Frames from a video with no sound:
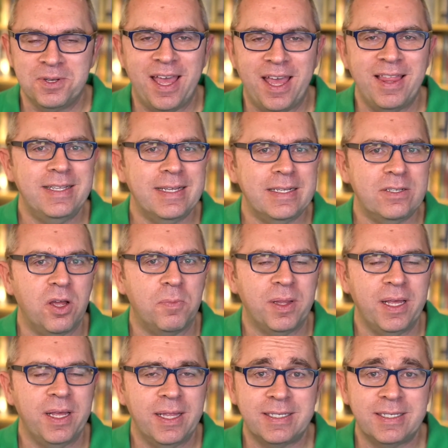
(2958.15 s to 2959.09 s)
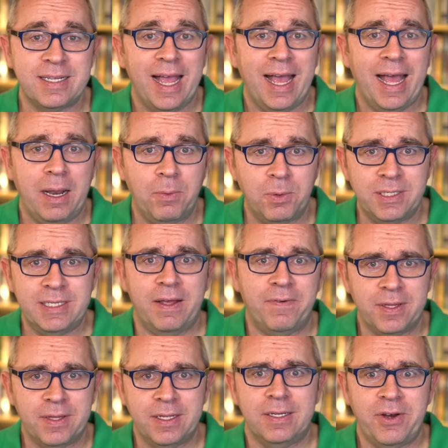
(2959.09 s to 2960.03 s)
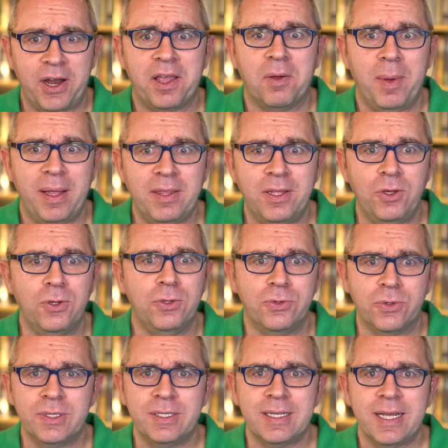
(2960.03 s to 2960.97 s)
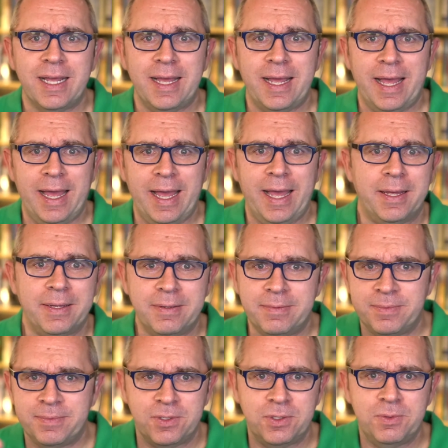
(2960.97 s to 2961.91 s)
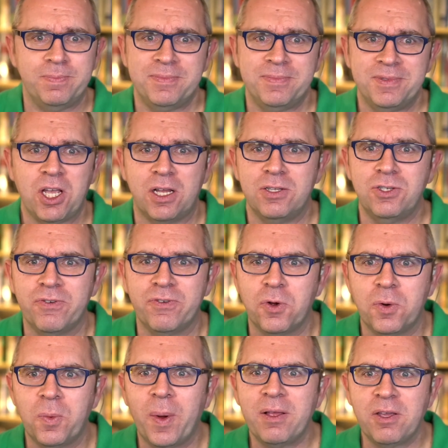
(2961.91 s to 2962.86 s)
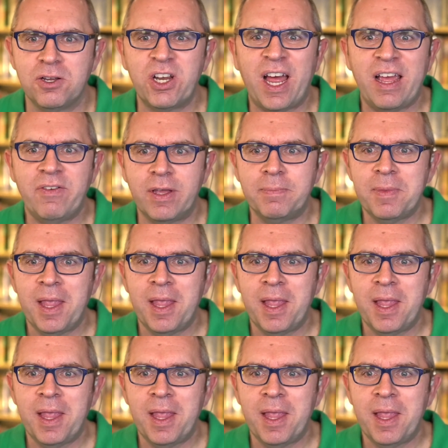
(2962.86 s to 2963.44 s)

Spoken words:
get these into a playlist, and I would definitely recommend that you don't touch your phone while you're driving.